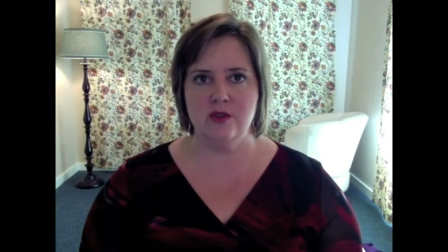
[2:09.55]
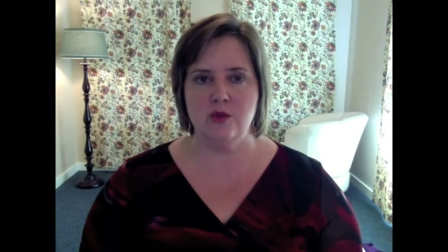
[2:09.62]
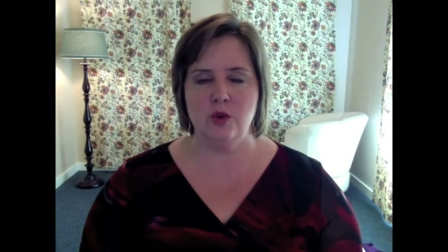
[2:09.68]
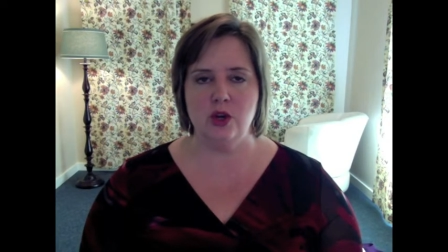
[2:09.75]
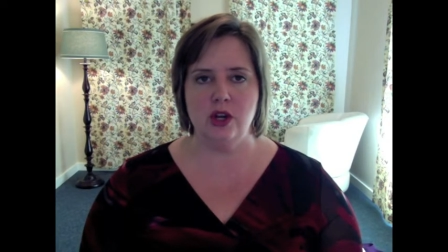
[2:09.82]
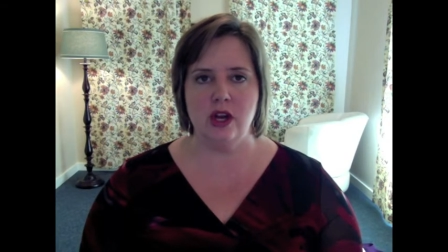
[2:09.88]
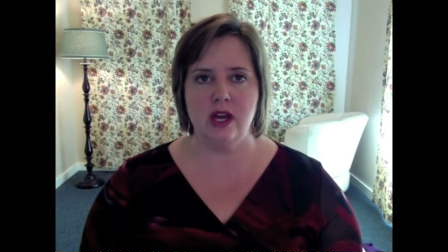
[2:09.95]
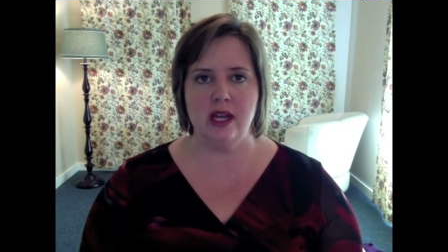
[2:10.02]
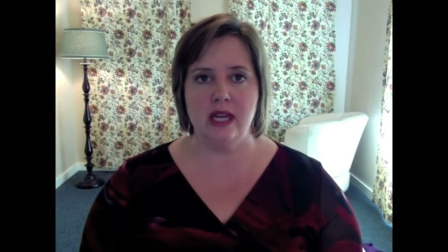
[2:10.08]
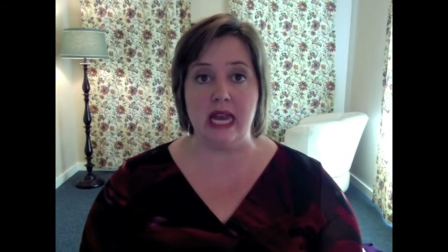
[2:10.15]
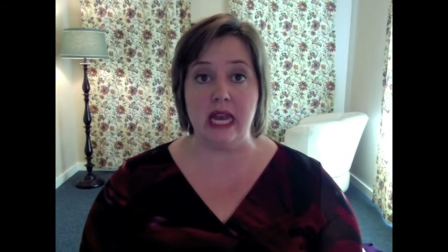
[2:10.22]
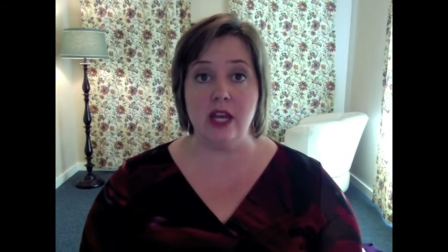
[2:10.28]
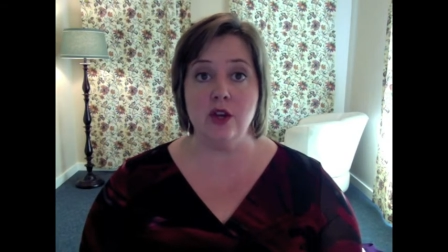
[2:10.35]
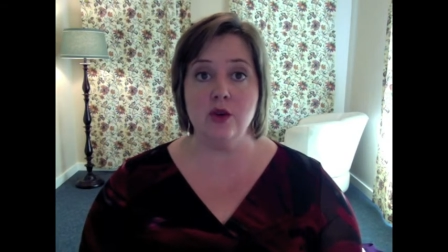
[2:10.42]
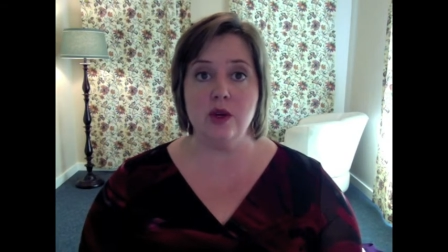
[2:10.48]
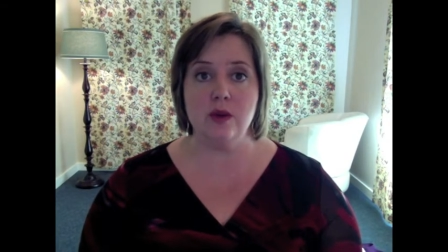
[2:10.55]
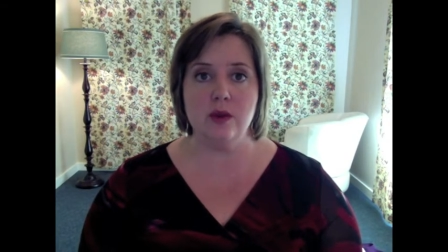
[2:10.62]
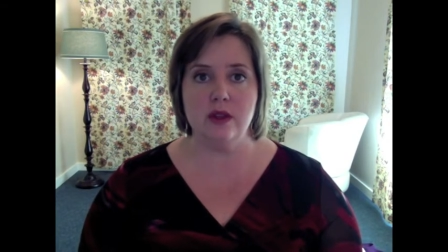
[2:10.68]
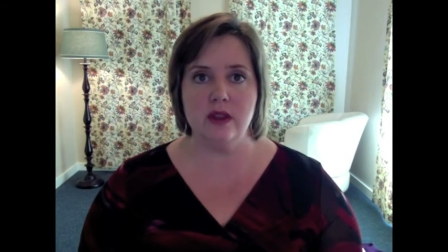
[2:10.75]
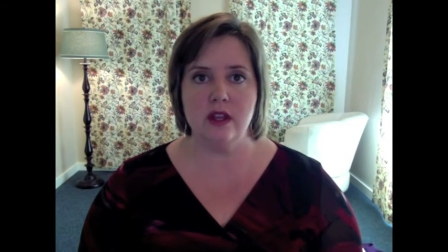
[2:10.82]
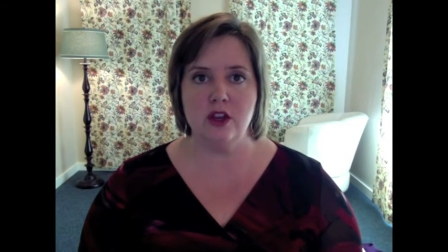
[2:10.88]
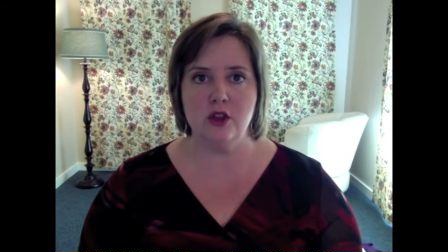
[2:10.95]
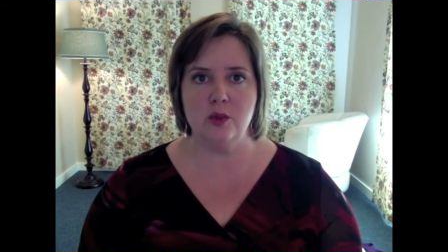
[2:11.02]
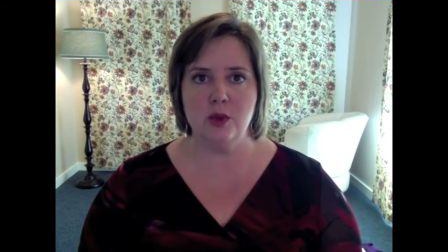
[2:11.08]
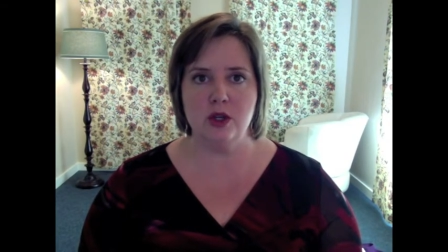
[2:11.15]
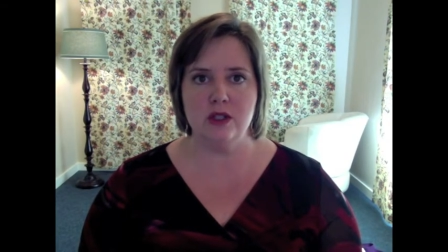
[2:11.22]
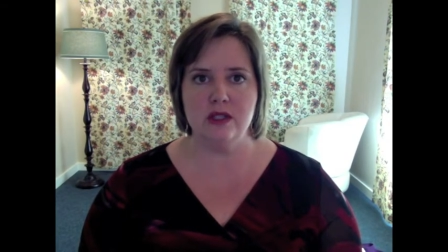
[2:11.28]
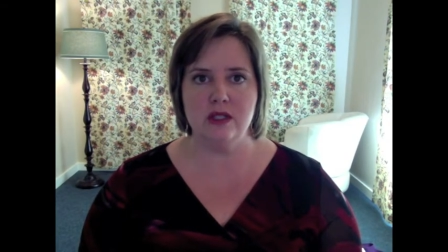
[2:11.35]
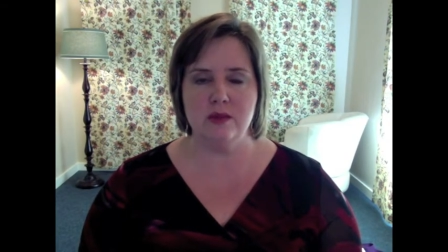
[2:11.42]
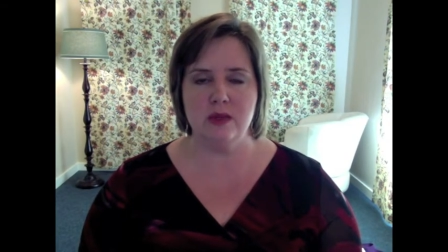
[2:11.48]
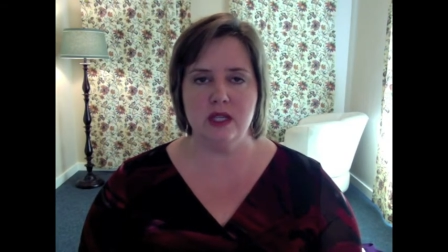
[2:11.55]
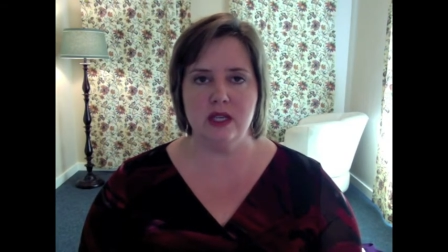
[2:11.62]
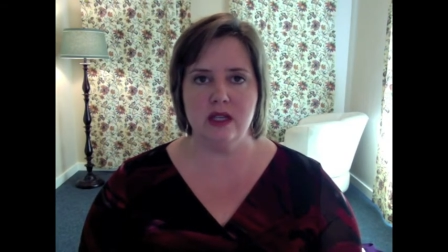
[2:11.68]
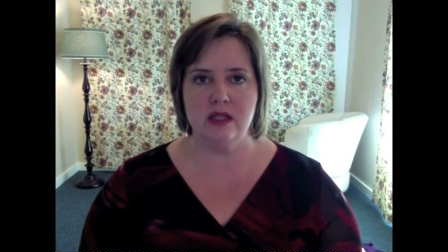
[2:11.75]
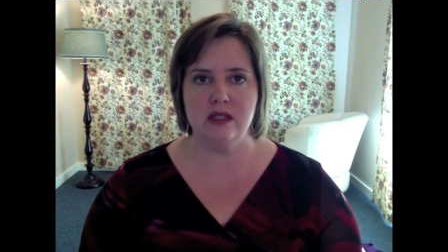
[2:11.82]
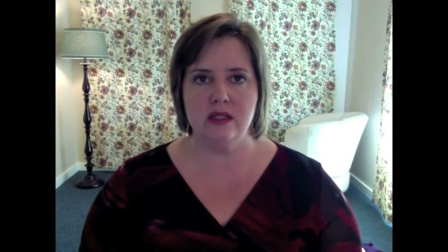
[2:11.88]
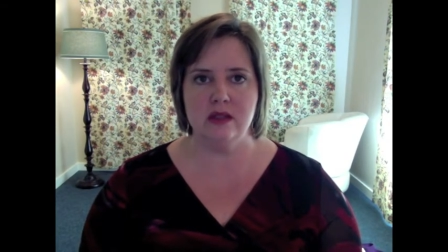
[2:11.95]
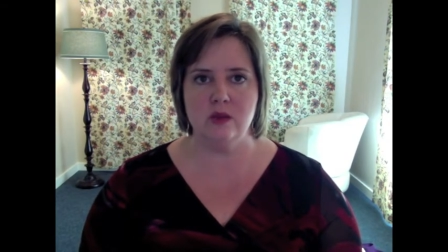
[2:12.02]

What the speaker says: we're not angry with the other person because